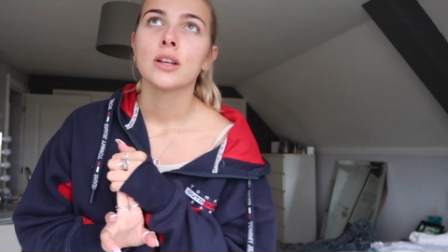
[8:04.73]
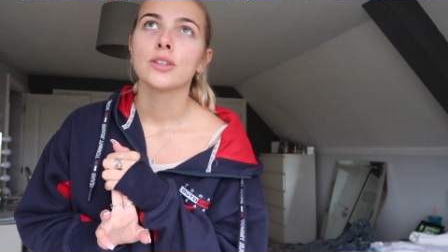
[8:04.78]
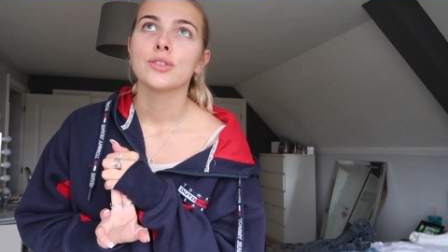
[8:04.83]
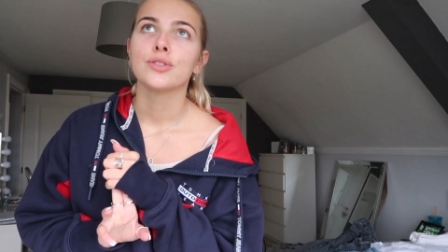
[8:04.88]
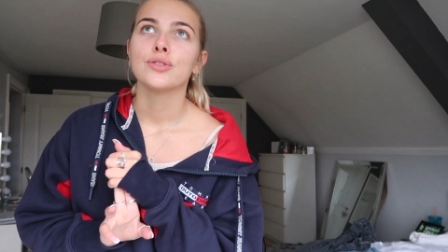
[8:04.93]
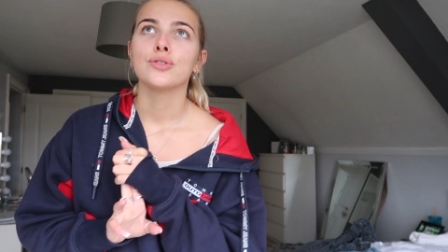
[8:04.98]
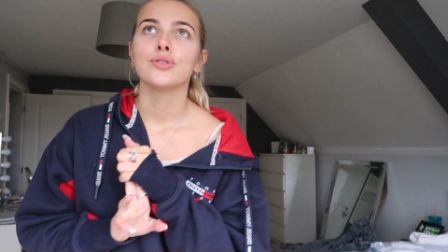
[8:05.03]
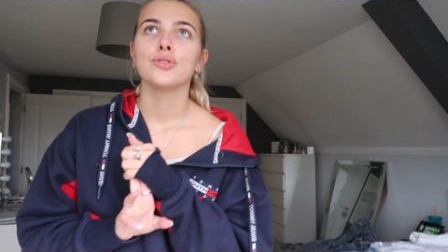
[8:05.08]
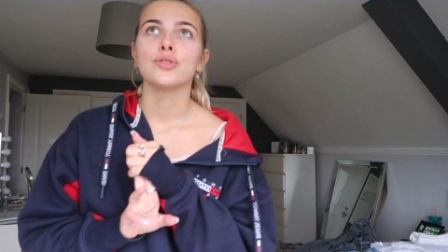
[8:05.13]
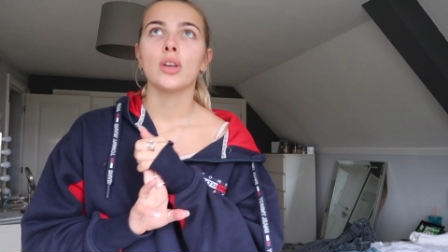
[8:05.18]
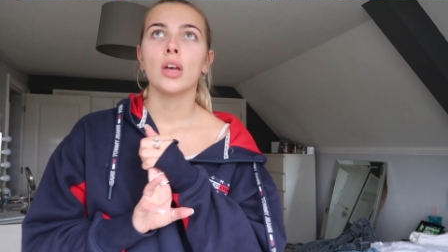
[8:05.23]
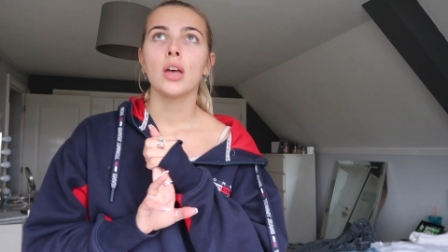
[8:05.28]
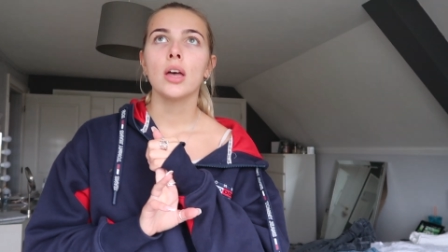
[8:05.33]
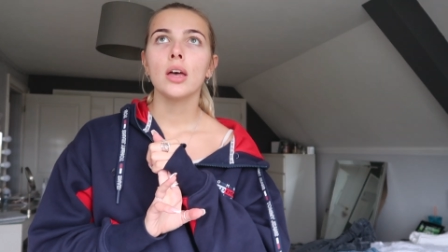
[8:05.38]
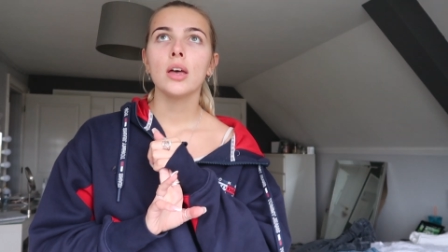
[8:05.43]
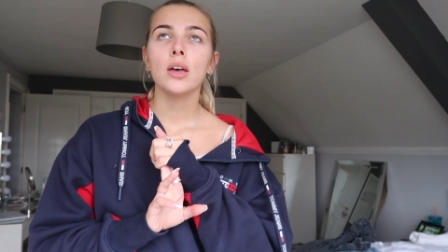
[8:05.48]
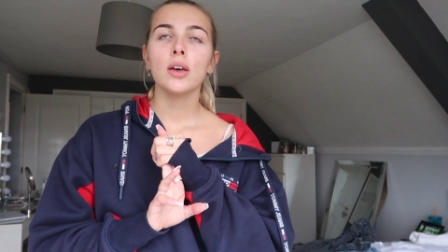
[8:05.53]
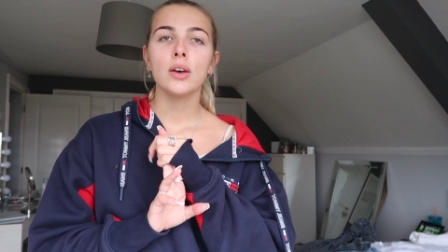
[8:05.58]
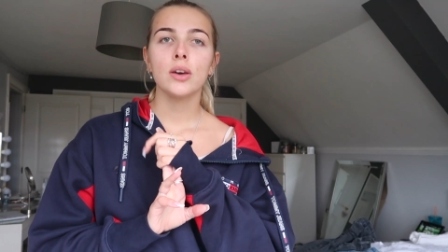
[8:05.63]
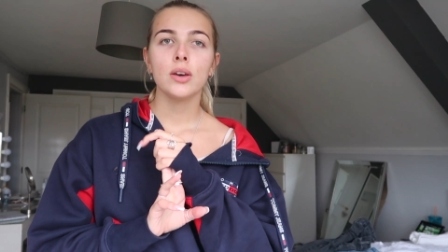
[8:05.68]
So
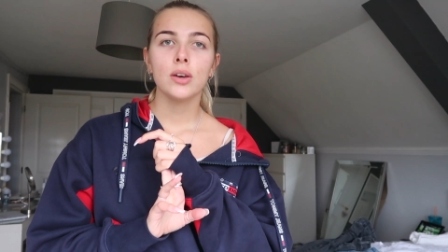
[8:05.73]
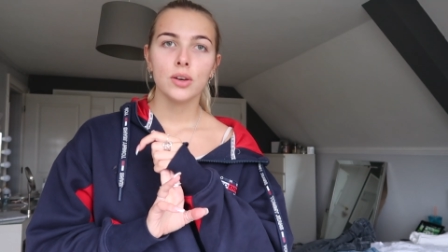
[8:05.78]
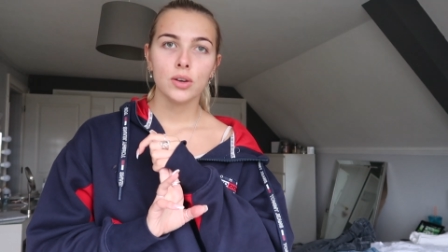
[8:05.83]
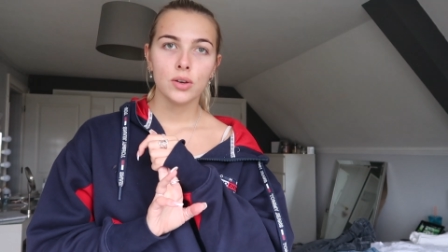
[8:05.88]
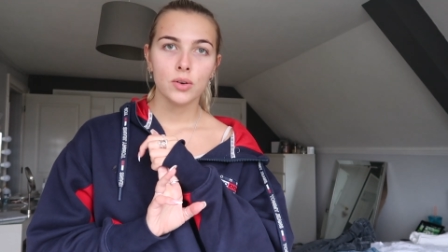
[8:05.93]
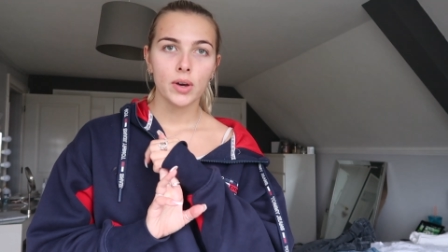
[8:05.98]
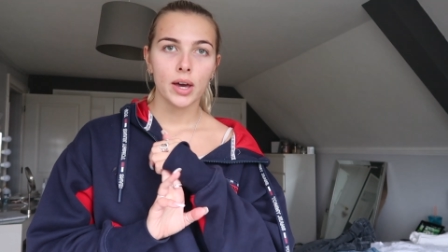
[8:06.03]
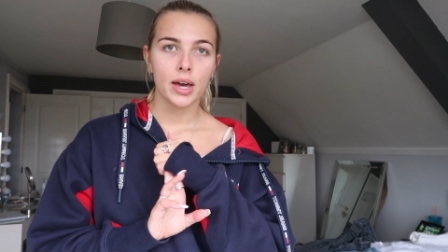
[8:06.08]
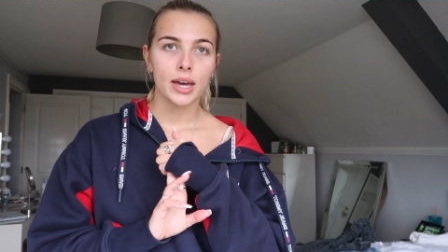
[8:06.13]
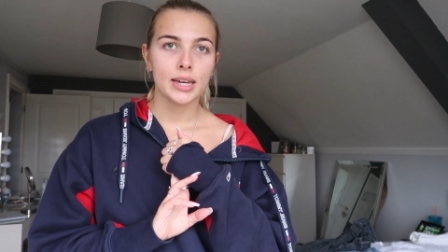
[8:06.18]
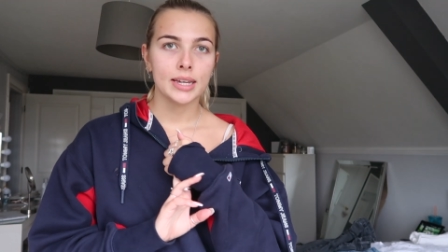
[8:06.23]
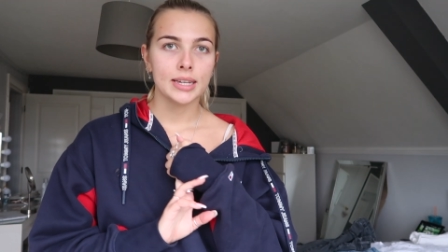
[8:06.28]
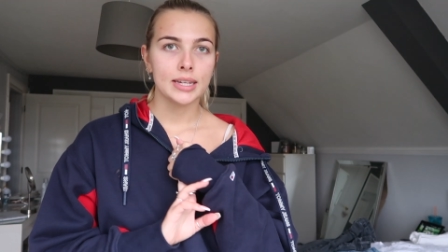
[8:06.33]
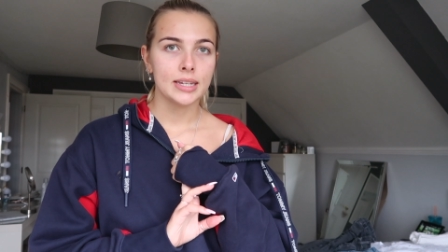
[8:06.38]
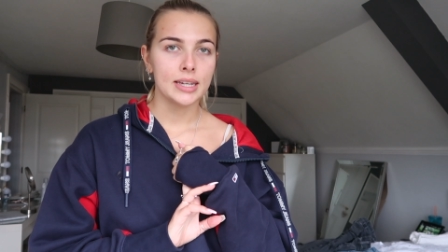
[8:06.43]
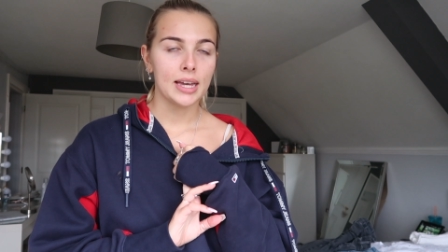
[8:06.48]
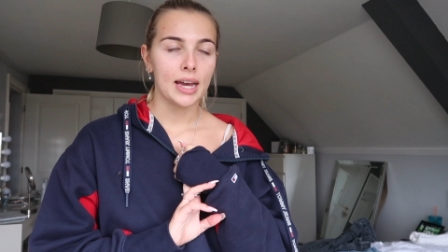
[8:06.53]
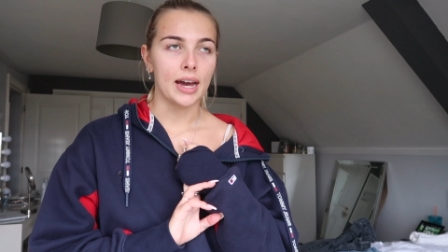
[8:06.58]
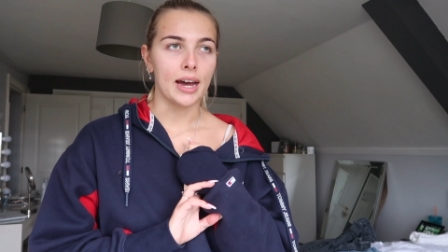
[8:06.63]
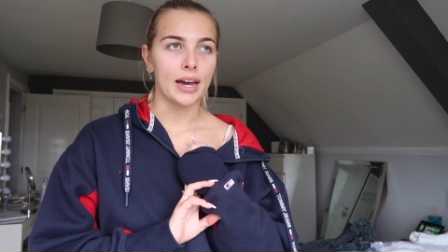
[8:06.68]

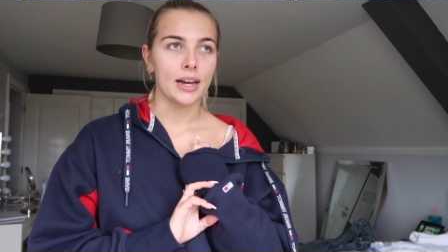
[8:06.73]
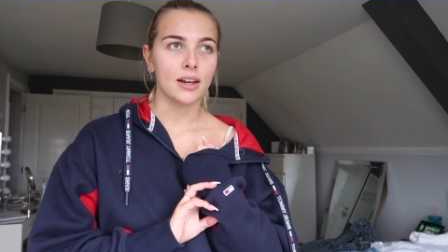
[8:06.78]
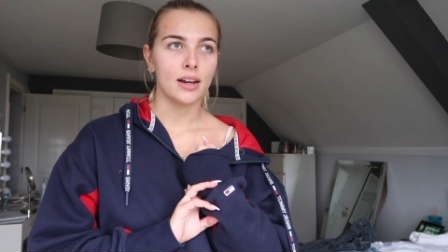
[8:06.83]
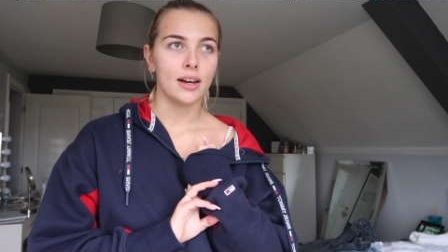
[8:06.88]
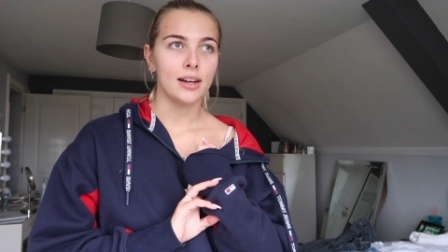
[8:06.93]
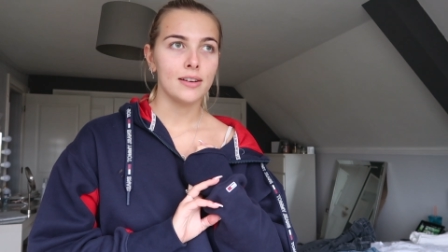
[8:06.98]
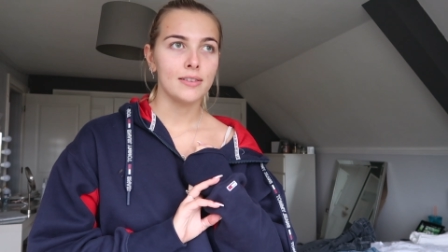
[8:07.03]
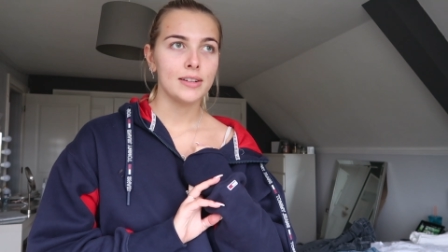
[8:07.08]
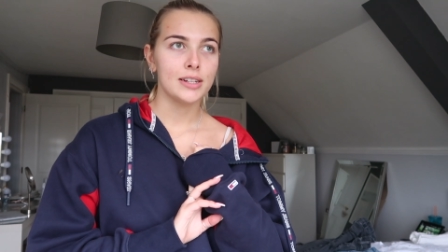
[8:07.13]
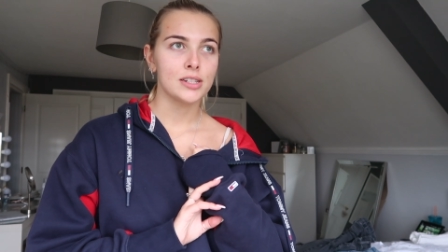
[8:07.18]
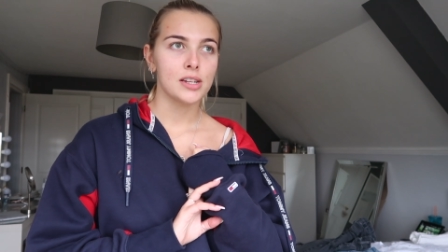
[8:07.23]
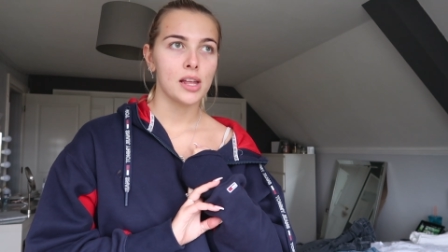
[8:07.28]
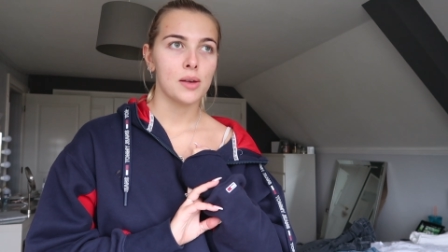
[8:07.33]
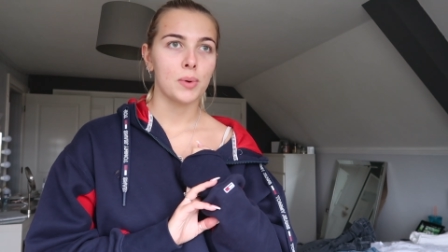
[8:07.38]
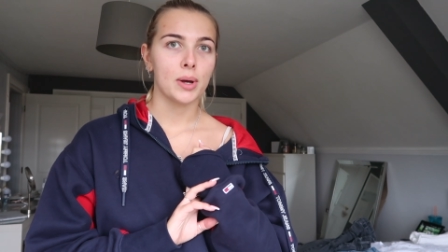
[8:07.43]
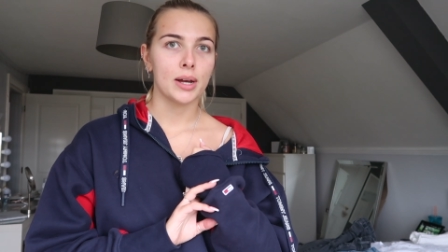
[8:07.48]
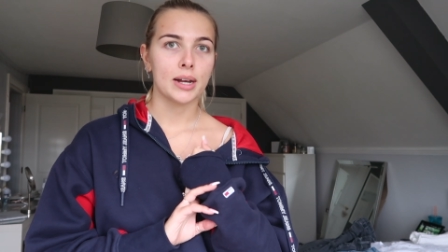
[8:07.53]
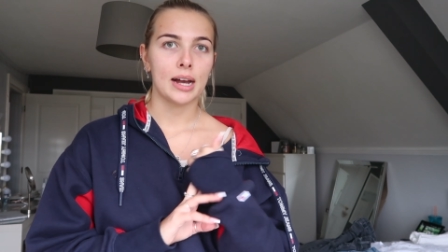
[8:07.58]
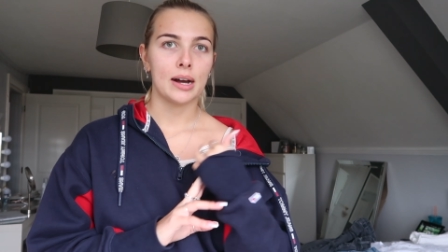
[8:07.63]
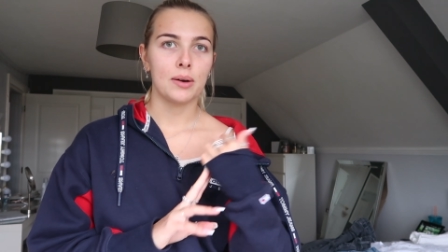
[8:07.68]
yeah, I kind of need to like
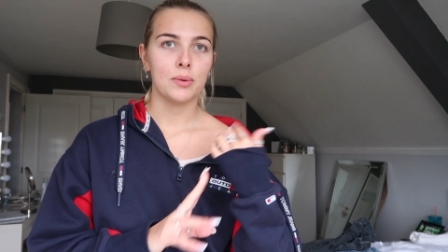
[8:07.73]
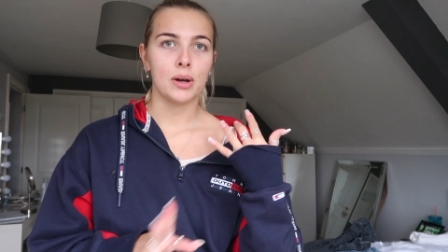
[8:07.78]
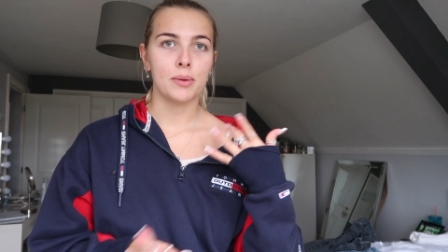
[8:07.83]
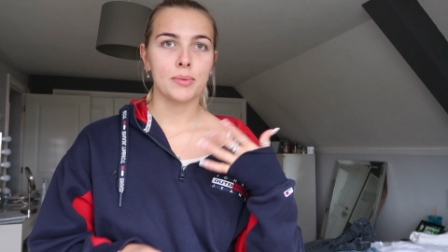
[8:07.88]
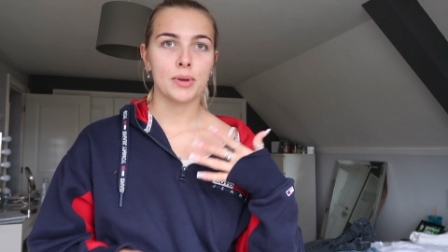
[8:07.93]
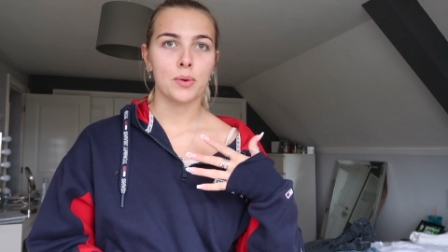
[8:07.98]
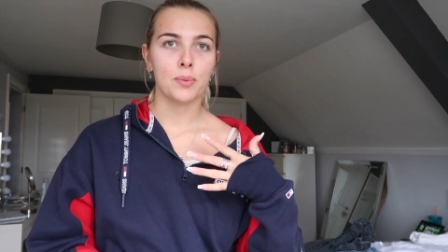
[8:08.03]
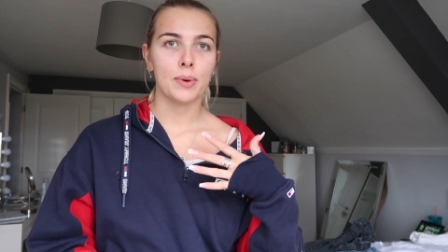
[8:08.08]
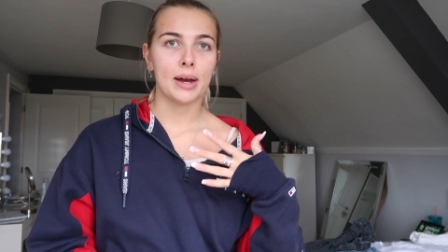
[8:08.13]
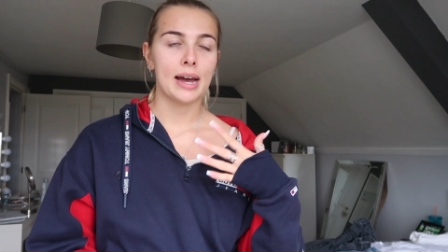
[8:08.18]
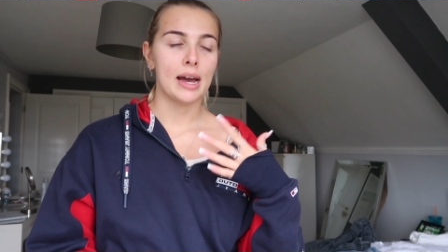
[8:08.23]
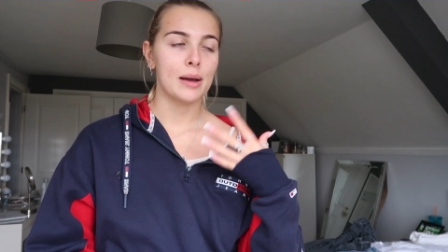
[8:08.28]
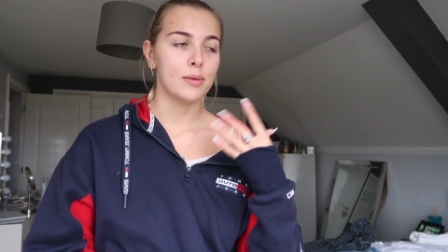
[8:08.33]
work out what I'm gonna wear.